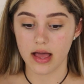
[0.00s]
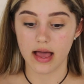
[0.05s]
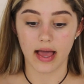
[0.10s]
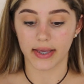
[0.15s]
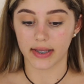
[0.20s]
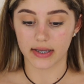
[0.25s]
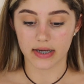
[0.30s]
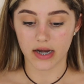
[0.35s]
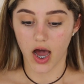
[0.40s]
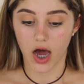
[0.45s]
I
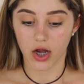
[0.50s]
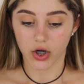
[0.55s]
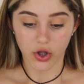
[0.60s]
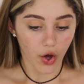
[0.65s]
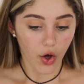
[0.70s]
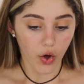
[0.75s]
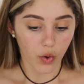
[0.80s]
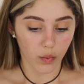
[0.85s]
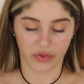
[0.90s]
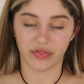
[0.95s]
cannot
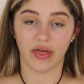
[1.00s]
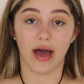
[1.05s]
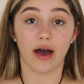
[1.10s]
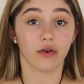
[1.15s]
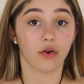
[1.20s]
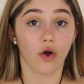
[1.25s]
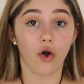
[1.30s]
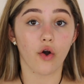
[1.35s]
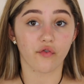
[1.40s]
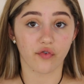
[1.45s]
go without
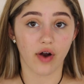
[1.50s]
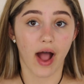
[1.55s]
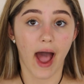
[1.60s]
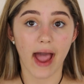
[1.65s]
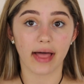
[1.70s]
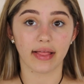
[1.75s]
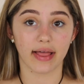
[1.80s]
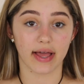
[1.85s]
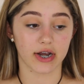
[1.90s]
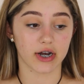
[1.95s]
an Ofra
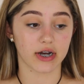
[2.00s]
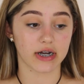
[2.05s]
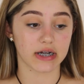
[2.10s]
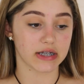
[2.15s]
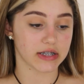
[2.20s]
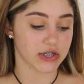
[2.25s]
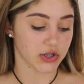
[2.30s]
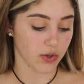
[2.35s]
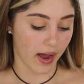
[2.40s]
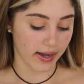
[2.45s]

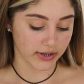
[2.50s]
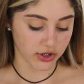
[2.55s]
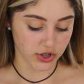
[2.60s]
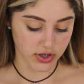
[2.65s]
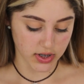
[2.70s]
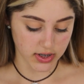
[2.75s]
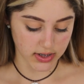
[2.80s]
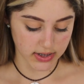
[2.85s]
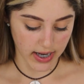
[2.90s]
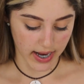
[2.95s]
highlighter. So I
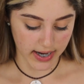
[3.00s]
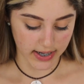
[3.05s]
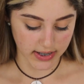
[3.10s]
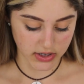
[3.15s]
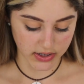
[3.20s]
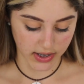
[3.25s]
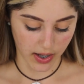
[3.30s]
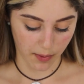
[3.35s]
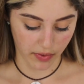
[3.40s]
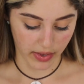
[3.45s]
just decided
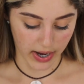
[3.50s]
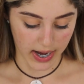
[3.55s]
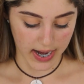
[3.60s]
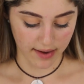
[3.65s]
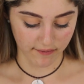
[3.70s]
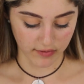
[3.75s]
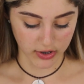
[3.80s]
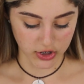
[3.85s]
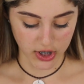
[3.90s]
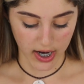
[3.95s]
to get one that I
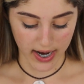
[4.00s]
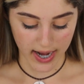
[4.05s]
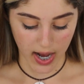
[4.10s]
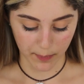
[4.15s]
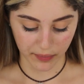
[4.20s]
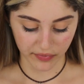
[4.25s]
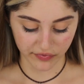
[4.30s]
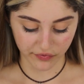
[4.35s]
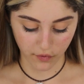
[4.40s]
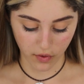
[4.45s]
never tried
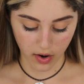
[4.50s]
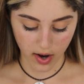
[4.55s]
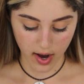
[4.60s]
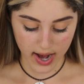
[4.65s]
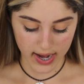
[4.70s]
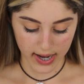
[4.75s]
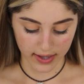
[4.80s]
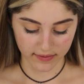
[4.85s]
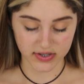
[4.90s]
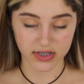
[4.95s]
out before,
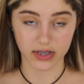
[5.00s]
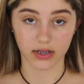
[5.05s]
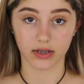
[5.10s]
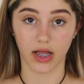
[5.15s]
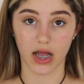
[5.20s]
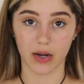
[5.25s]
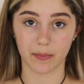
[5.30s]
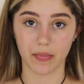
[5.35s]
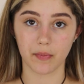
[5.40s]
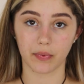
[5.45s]
and I've seen a
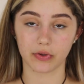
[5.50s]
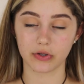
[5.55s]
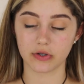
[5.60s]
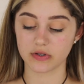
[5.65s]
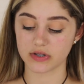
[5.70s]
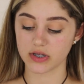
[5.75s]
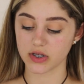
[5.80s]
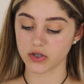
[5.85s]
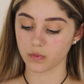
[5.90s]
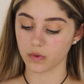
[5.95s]
lot of people
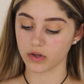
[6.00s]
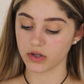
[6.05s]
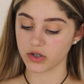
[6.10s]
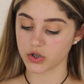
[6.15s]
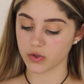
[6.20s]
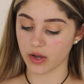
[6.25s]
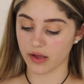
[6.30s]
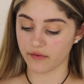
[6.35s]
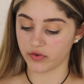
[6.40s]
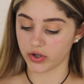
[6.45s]
use this one,
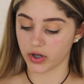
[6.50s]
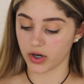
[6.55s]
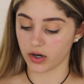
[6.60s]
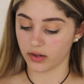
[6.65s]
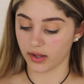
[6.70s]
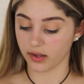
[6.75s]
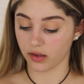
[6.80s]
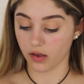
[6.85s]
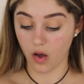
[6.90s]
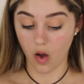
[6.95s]
so I
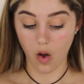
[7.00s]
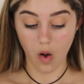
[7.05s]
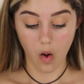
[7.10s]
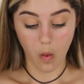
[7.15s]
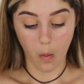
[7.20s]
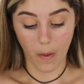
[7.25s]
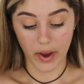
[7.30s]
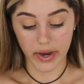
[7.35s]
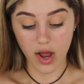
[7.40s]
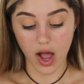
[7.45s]
figured
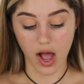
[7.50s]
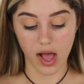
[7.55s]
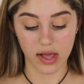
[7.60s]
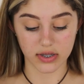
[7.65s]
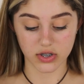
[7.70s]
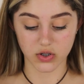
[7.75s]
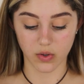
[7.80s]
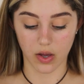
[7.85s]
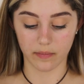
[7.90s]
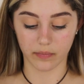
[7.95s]
why
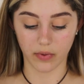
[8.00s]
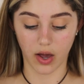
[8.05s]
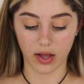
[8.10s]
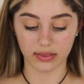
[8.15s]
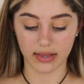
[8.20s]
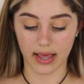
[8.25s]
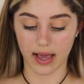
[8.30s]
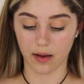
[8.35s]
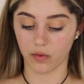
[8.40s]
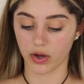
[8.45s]
not? So I've
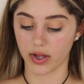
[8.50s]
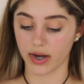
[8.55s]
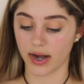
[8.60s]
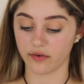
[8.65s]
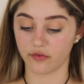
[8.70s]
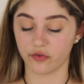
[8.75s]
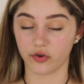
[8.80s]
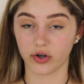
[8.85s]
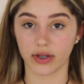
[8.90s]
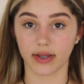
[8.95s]
got that one. I
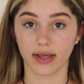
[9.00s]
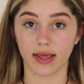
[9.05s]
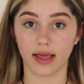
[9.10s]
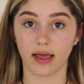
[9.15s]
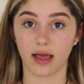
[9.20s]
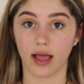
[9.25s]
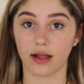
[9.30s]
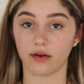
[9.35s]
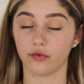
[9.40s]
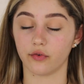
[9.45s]
really
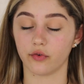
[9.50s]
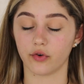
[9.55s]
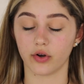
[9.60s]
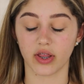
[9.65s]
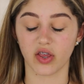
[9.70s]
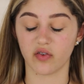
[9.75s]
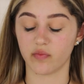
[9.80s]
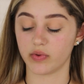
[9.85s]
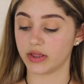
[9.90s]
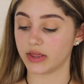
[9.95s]

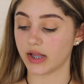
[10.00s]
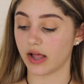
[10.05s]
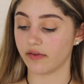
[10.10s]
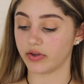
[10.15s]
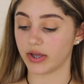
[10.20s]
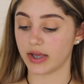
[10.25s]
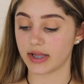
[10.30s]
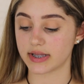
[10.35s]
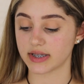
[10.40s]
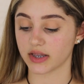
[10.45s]
have been
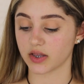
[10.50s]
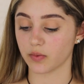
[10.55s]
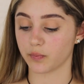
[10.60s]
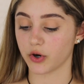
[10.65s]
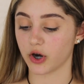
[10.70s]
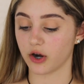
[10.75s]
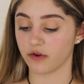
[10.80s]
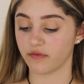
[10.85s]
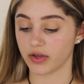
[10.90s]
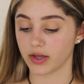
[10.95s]
loving it. It's the
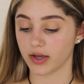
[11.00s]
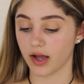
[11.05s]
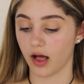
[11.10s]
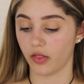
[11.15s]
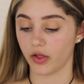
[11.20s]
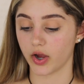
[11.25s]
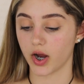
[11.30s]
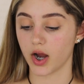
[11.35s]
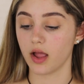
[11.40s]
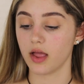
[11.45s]
perfect
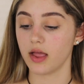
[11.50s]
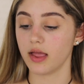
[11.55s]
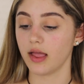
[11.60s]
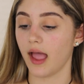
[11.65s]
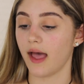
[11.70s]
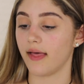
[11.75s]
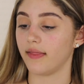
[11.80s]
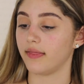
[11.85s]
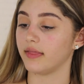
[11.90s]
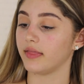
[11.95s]
color.
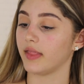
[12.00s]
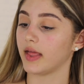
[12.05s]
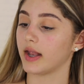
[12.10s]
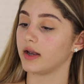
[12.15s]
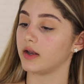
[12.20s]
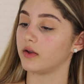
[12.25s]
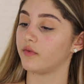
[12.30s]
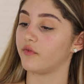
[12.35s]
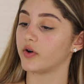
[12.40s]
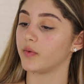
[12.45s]
And
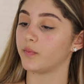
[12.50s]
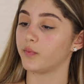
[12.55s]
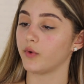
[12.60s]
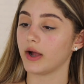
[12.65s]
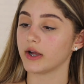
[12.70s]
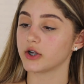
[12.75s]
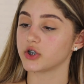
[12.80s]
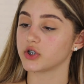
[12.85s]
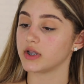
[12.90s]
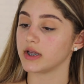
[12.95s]
then for
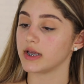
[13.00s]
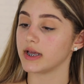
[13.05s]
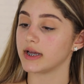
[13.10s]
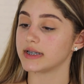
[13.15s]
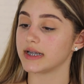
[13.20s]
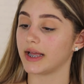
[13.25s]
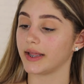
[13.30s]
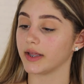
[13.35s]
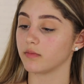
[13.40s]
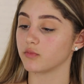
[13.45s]
brush, the
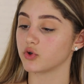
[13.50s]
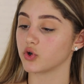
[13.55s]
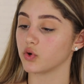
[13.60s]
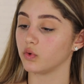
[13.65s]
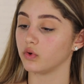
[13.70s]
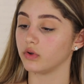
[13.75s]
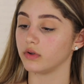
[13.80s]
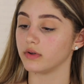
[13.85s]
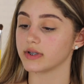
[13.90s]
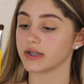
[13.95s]
Delium
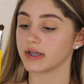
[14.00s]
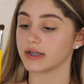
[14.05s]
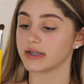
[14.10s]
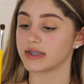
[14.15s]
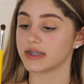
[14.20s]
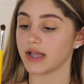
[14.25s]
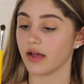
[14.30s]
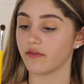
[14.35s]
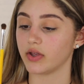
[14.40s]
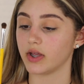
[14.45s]
Tools
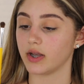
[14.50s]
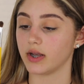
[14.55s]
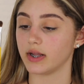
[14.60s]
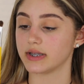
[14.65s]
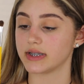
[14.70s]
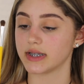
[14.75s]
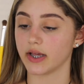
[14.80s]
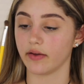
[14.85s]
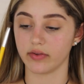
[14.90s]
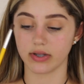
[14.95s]

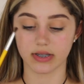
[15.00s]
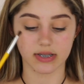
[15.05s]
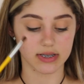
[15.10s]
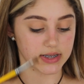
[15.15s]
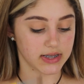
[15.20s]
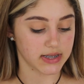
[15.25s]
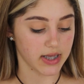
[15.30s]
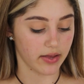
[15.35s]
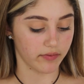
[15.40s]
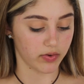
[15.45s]

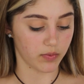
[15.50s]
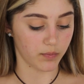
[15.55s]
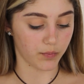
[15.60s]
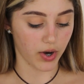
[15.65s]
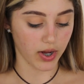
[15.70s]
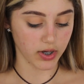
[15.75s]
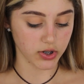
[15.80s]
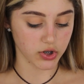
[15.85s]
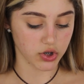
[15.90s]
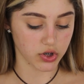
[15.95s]
777
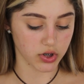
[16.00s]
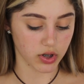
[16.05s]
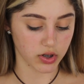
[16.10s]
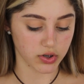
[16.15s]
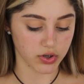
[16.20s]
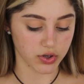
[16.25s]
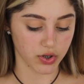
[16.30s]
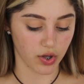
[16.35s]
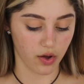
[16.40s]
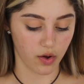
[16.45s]
brush.
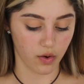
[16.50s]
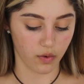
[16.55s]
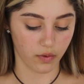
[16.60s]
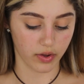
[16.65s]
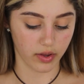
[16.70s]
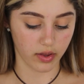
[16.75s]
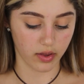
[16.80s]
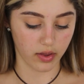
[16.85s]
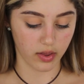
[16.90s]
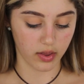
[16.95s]
So
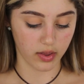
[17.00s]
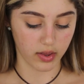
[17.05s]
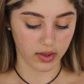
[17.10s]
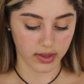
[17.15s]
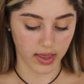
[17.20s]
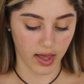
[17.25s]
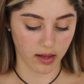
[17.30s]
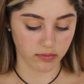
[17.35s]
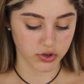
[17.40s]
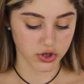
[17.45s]

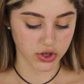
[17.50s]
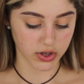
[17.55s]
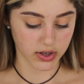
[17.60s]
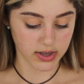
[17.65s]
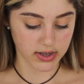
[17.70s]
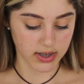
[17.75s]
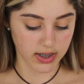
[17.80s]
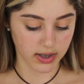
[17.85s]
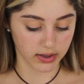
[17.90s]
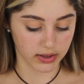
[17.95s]
yeah, I'm just
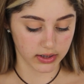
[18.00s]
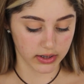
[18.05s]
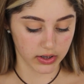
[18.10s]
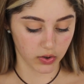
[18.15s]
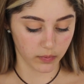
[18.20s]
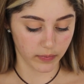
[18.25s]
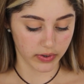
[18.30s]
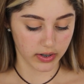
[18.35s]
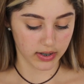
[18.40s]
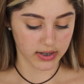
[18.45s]
gonna take a
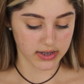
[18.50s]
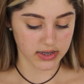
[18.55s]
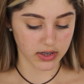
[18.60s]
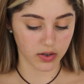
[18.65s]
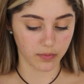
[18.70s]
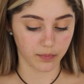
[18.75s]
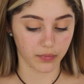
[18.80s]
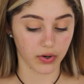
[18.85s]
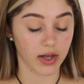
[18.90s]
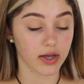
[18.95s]
little bit of this in
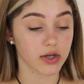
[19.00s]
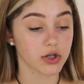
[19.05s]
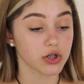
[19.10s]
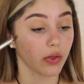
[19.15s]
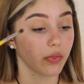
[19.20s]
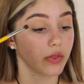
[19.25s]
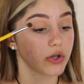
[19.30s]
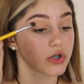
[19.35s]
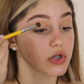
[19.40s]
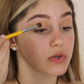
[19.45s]
the brush
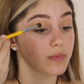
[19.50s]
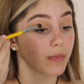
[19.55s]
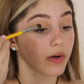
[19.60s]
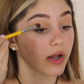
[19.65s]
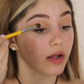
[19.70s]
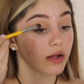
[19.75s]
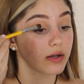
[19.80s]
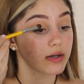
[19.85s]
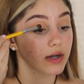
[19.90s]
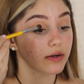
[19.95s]
and then just put
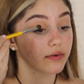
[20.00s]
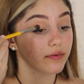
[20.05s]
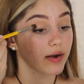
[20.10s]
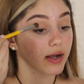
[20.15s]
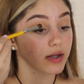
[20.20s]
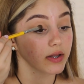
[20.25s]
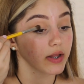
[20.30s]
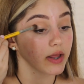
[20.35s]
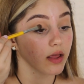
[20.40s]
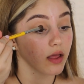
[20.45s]
it
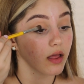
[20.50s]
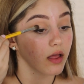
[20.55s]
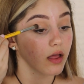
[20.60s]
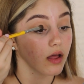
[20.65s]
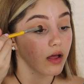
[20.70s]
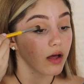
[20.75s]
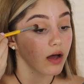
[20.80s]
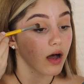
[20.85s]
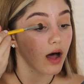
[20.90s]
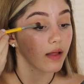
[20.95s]
directly
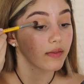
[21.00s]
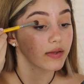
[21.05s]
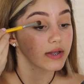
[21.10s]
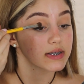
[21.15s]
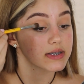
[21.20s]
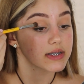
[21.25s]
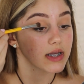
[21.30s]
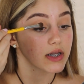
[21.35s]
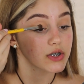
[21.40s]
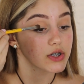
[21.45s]
on the
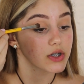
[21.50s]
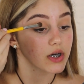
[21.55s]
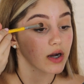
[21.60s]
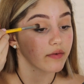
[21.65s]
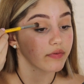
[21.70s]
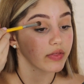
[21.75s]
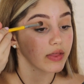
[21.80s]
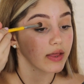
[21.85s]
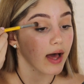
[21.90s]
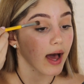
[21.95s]
center
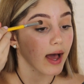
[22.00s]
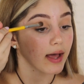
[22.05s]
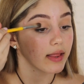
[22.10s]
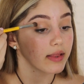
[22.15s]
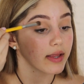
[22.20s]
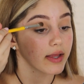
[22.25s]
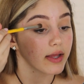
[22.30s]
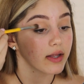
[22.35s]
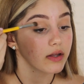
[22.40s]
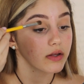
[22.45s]
of the
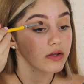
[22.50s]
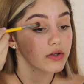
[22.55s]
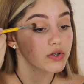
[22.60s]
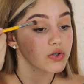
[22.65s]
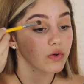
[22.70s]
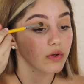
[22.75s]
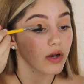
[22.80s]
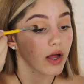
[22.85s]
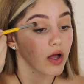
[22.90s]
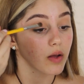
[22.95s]
eyelid
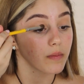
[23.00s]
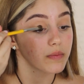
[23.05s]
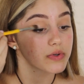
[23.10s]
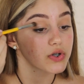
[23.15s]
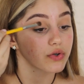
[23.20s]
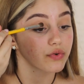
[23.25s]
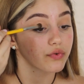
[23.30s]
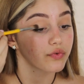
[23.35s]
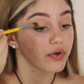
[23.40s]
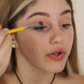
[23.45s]
so it helps
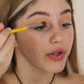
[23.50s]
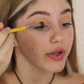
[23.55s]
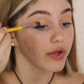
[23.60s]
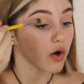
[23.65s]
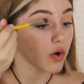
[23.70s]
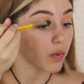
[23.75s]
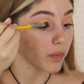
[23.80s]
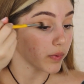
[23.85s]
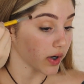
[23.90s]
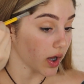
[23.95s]
to really
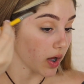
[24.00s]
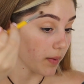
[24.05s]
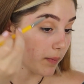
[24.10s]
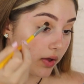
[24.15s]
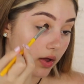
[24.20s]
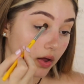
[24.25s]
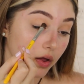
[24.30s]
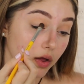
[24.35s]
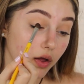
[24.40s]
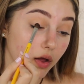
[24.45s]
open up